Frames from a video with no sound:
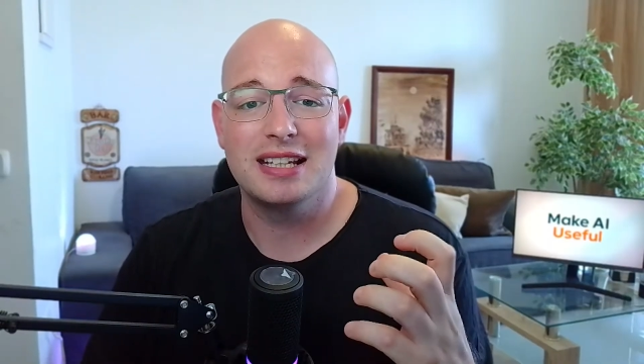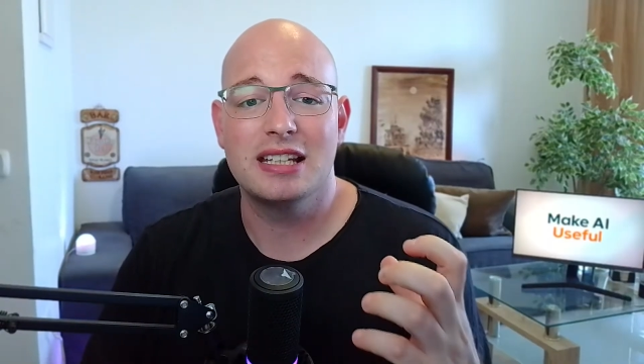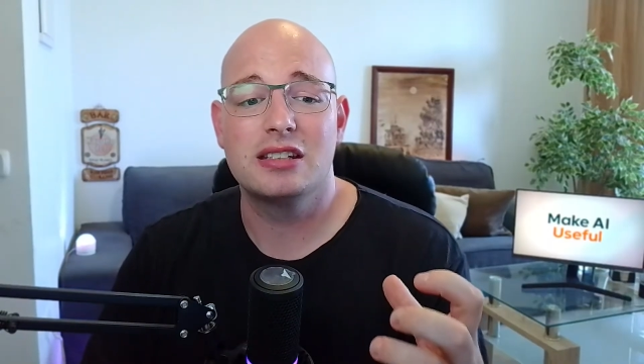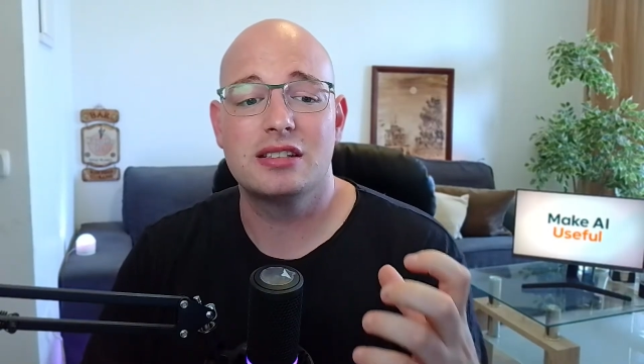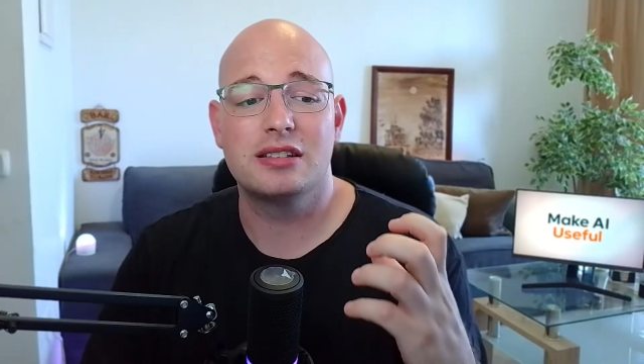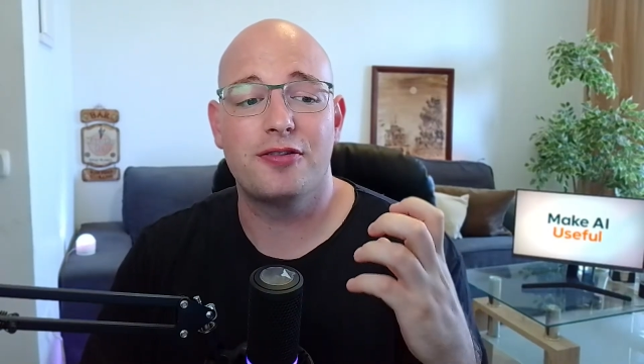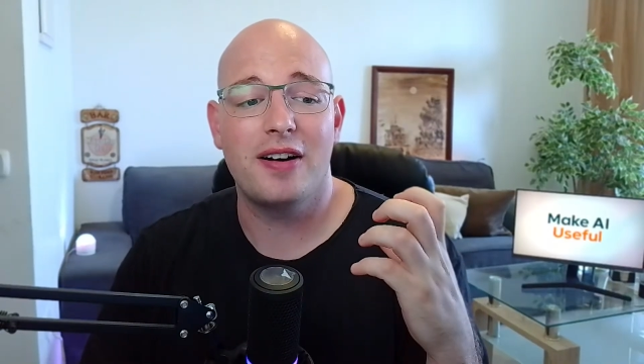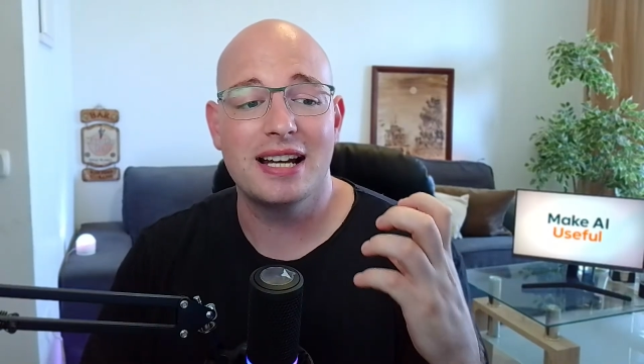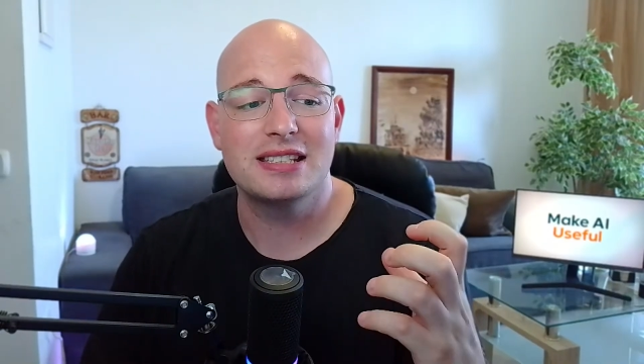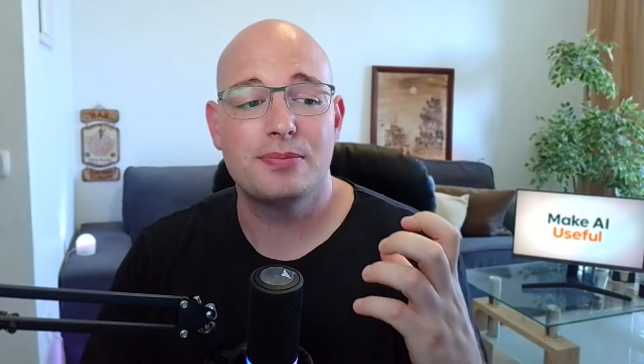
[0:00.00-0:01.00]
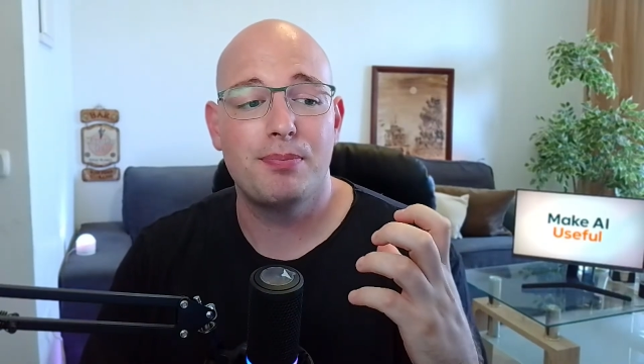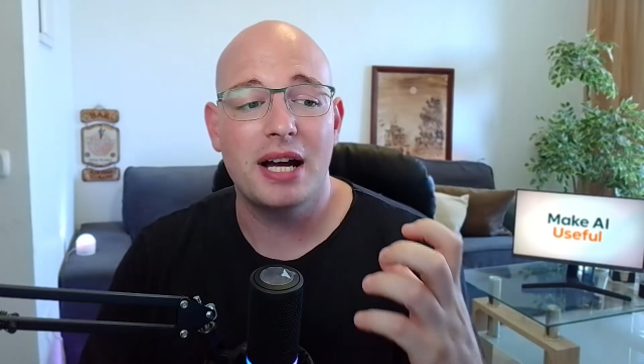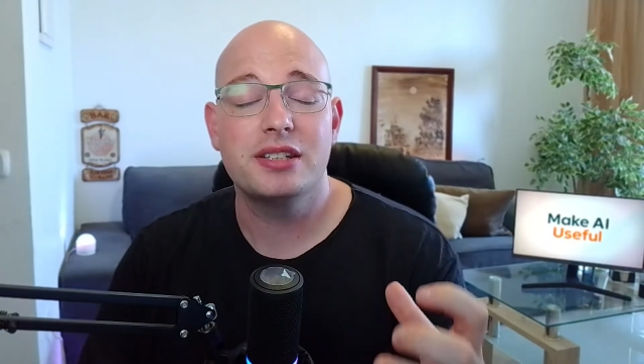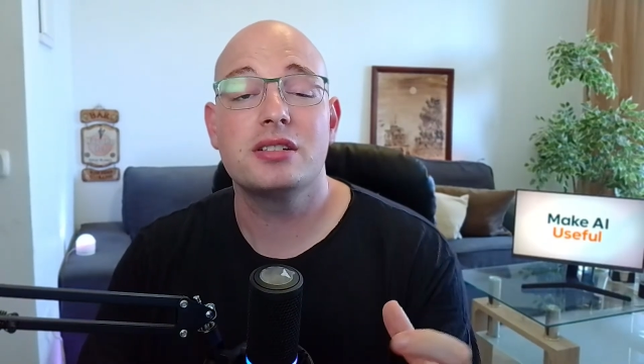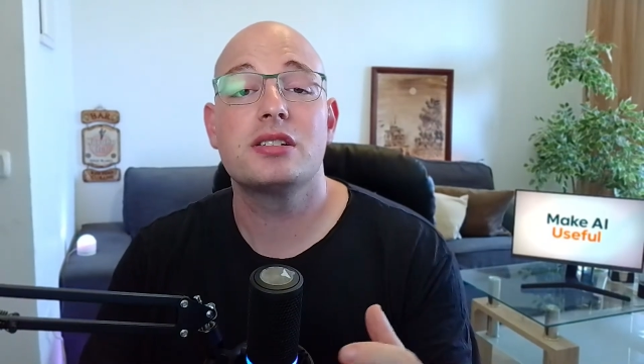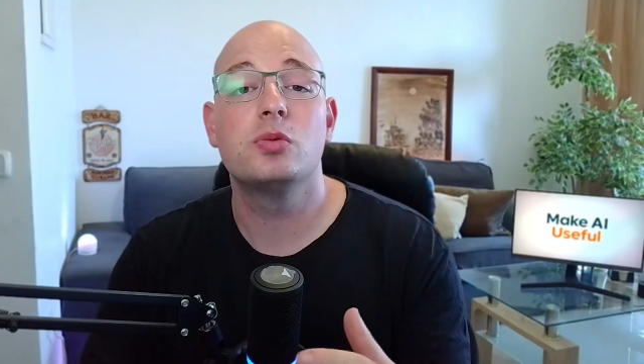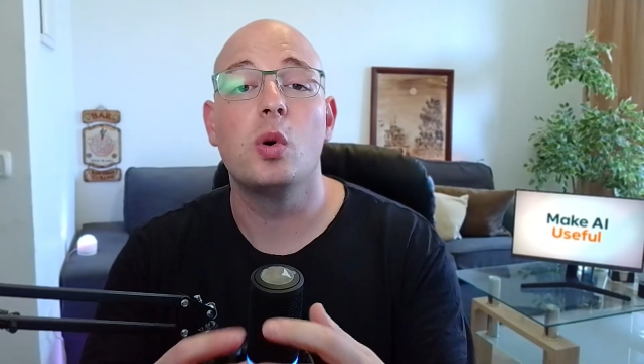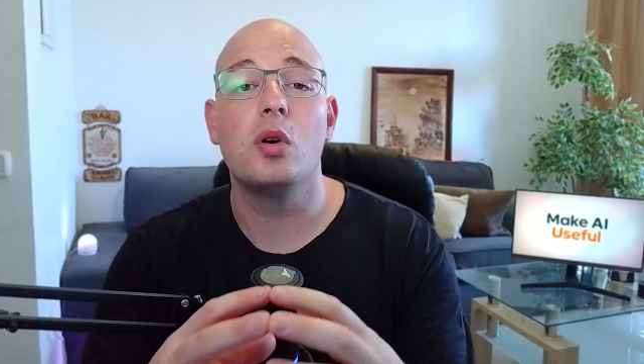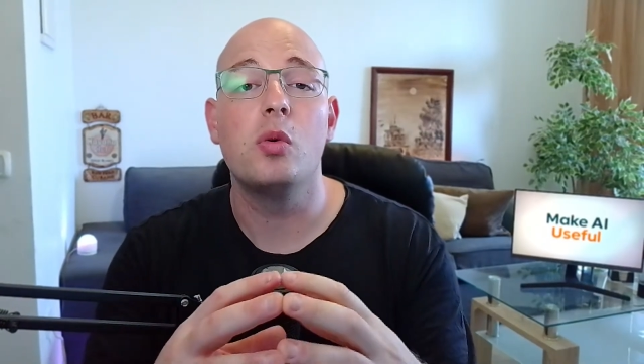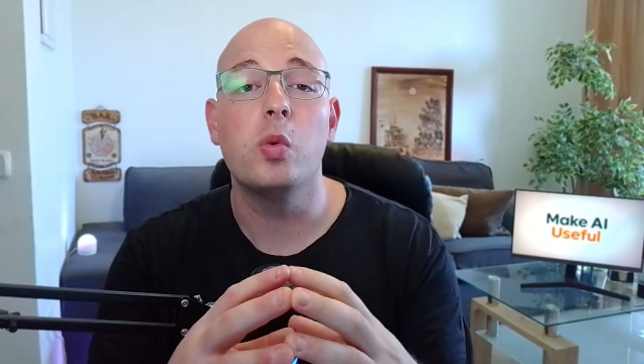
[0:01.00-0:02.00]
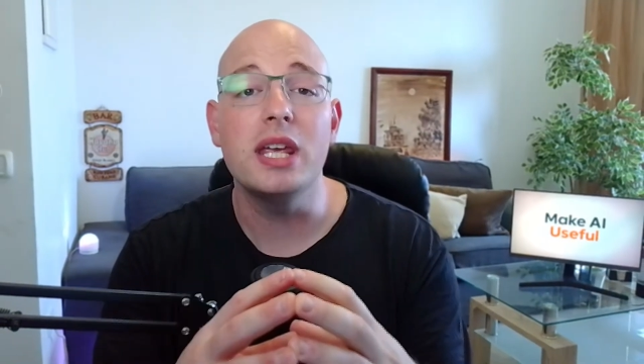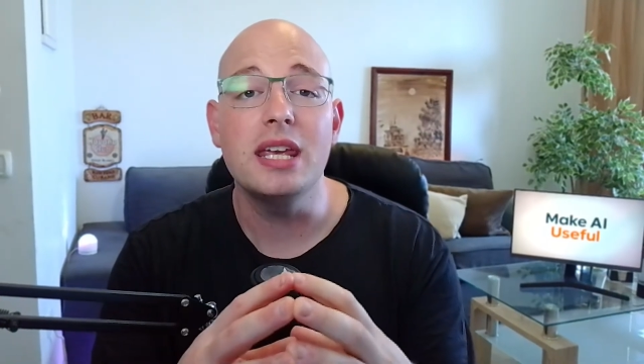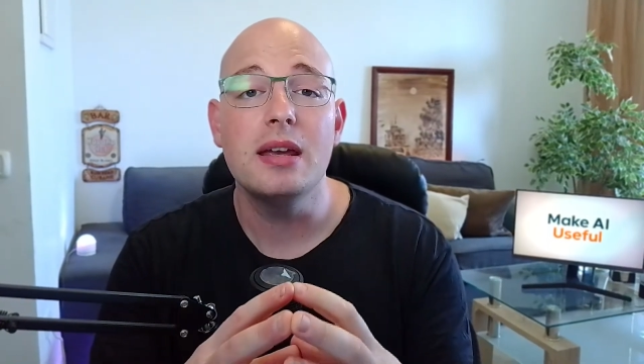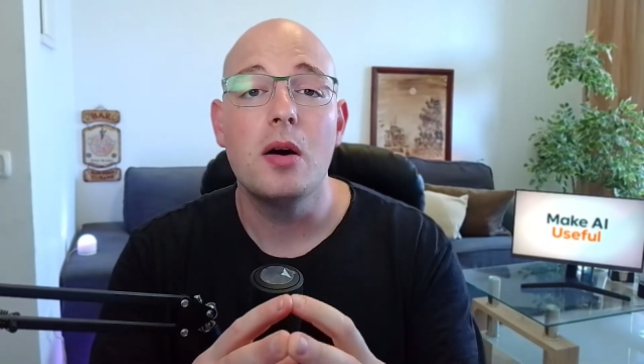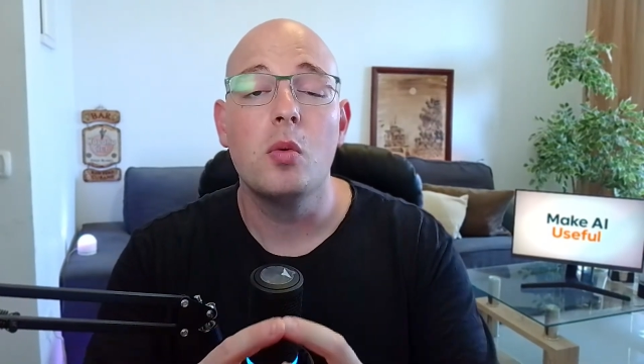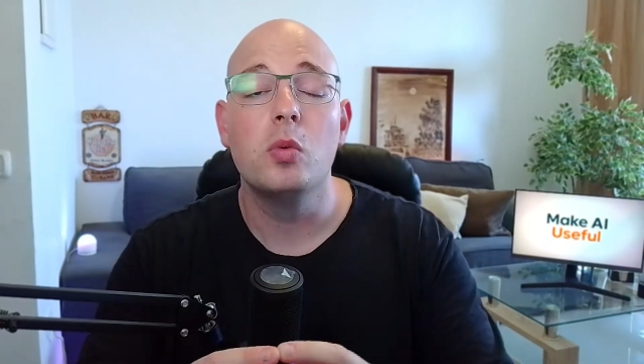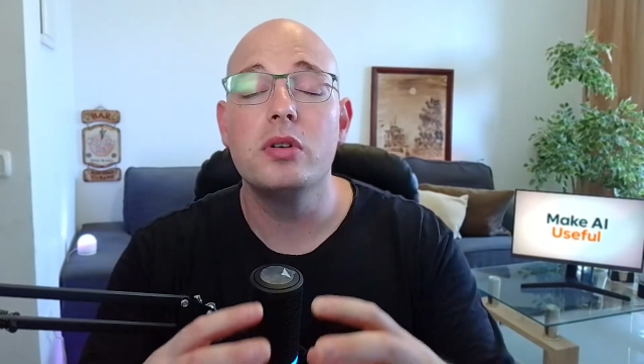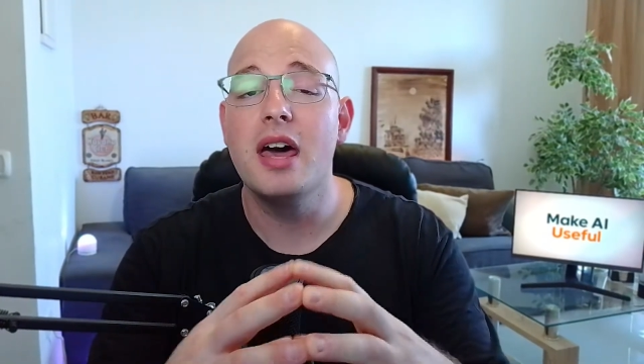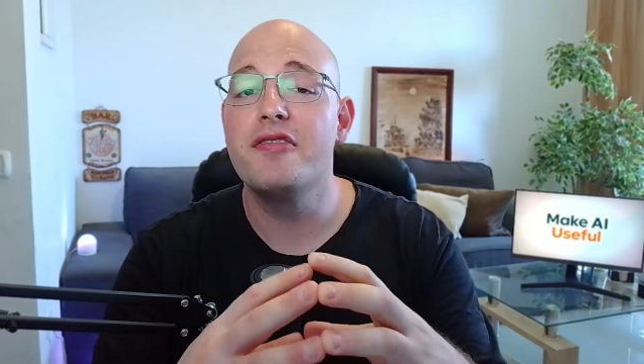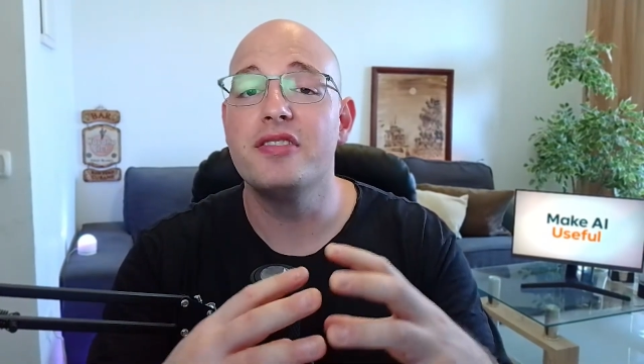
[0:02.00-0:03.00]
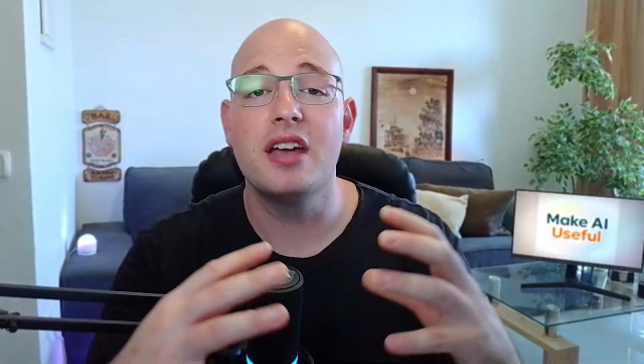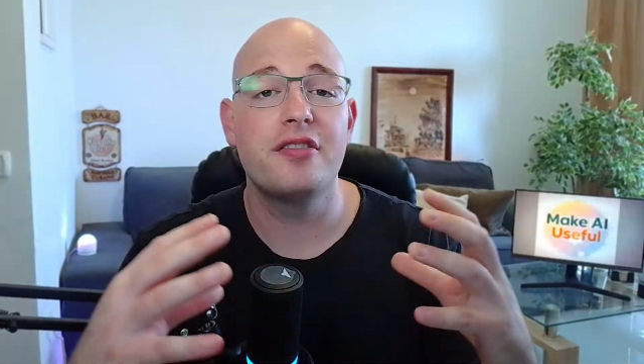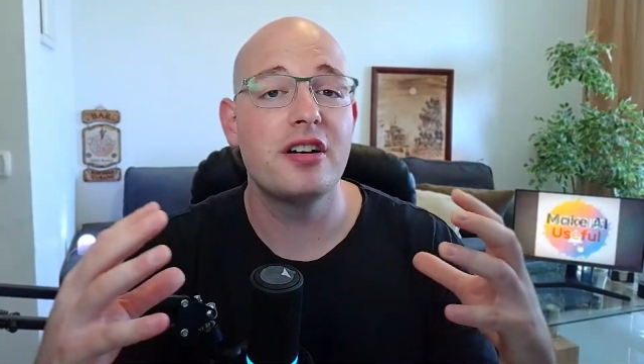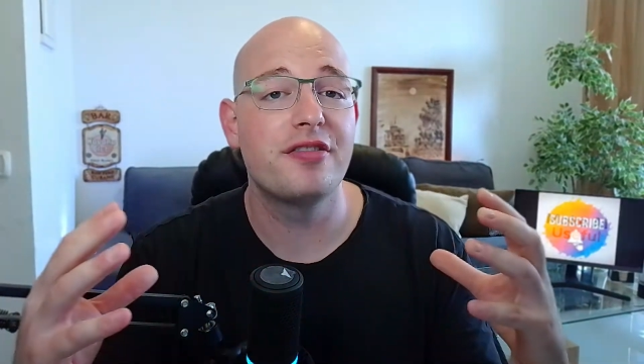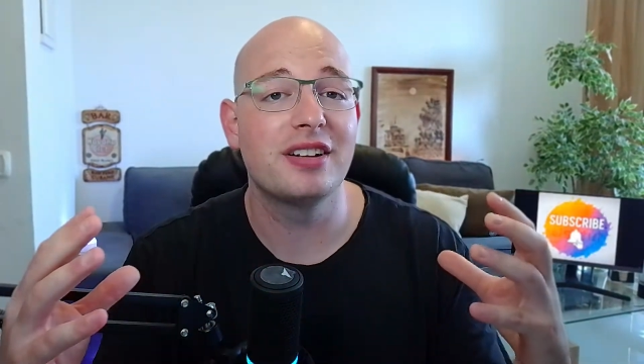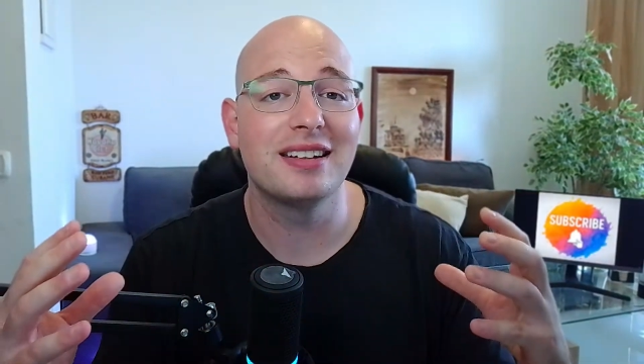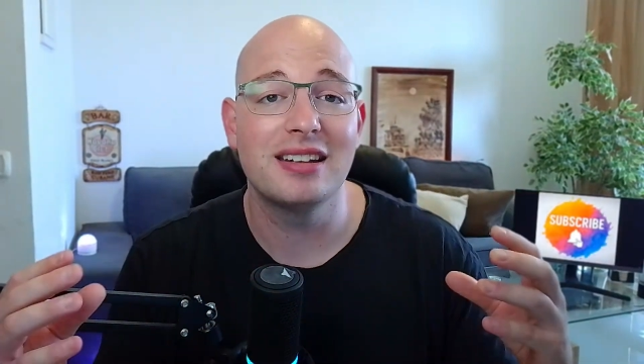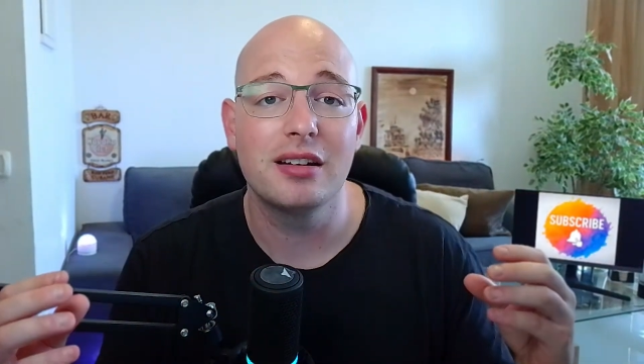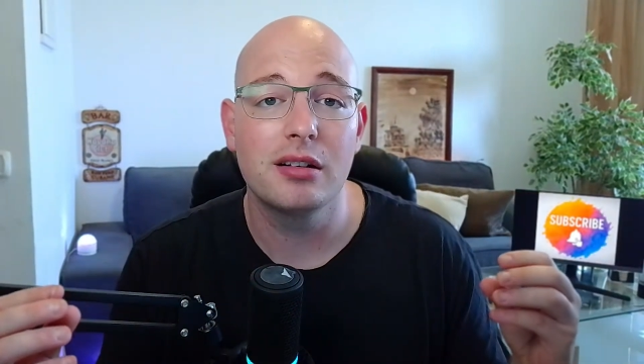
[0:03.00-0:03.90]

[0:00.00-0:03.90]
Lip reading: And it finds patterns where we would have never even